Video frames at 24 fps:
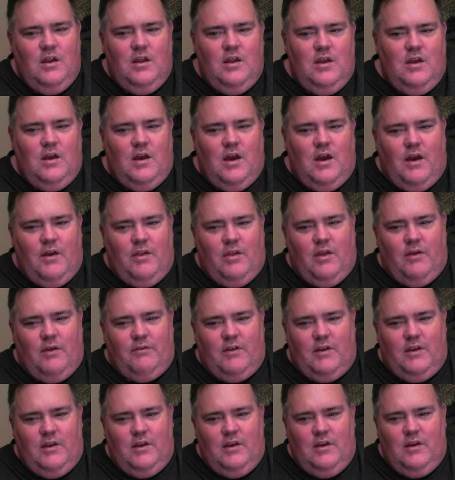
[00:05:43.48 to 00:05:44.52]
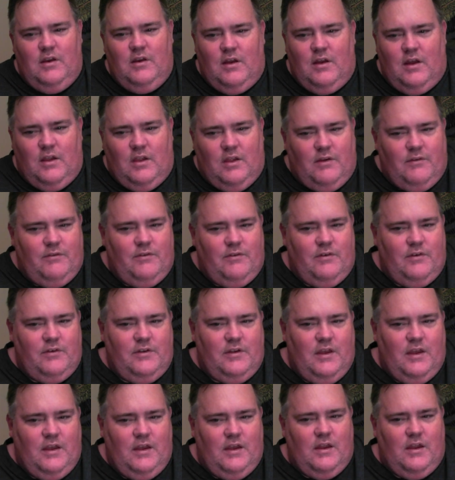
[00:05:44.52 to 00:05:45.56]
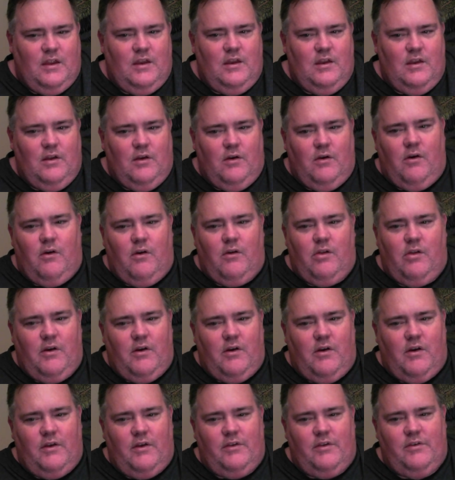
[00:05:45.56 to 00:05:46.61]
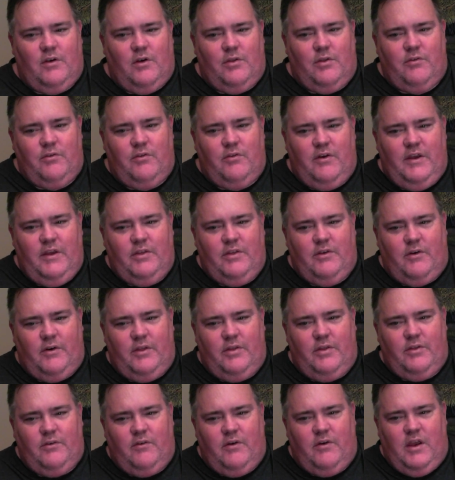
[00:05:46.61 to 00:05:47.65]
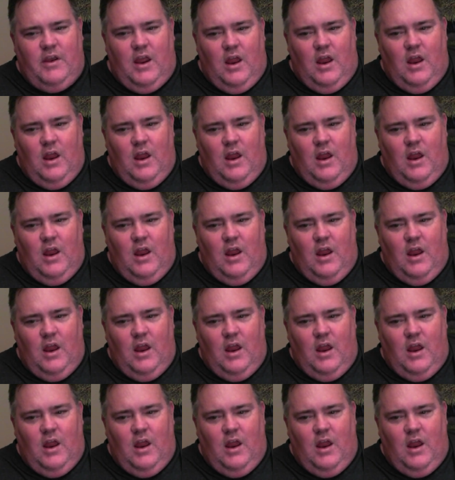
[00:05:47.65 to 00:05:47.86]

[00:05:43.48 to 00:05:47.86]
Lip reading: I love it. I love seeing it. Earlier, I saw 3:33.